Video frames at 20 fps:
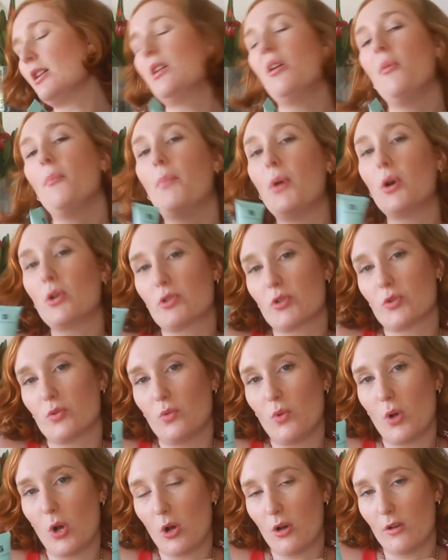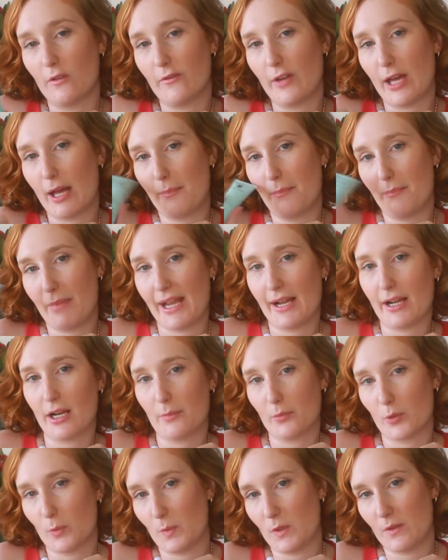bottle of
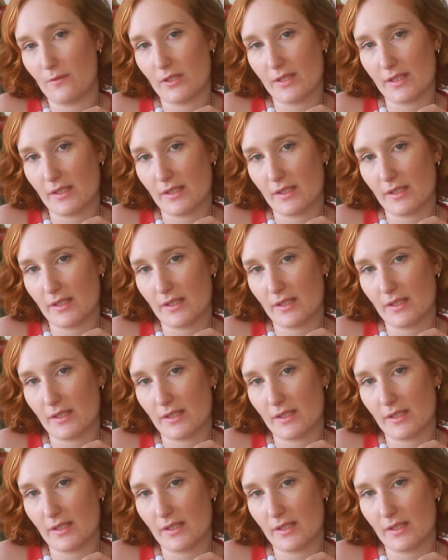makeup removers,